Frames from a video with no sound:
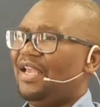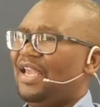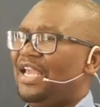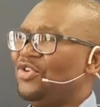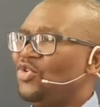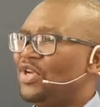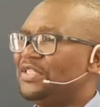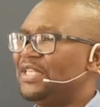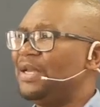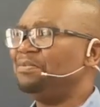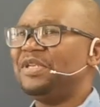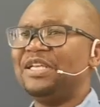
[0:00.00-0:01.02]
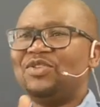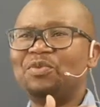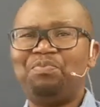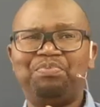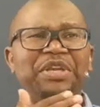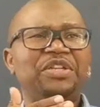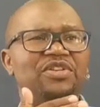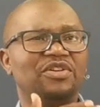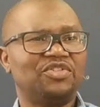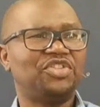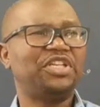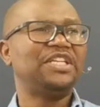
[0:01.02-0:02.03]
and you are tempted to beat
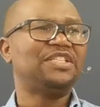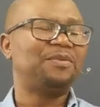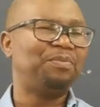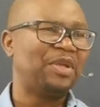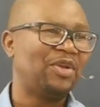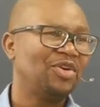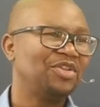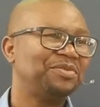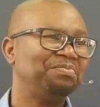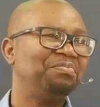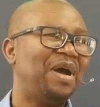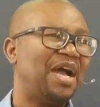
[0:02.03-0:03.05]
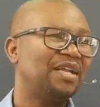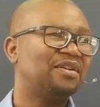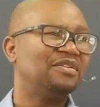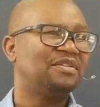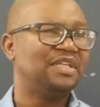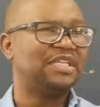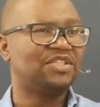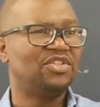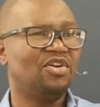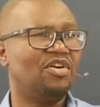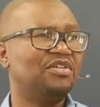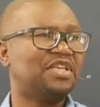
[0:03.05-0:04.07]
your chest because, my goodness,
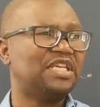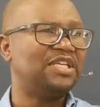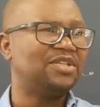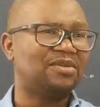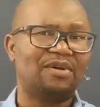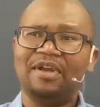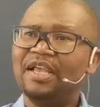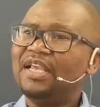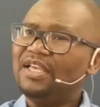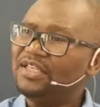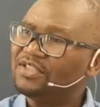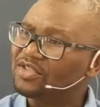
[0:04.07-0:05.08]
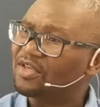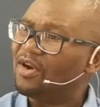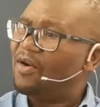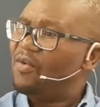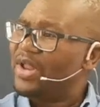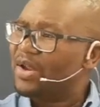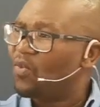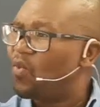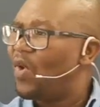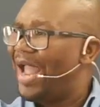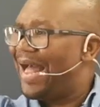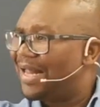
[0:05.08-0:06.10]
Yom Kippur is going
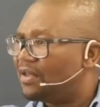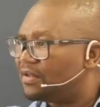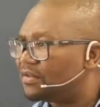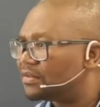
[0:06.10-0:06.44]
well,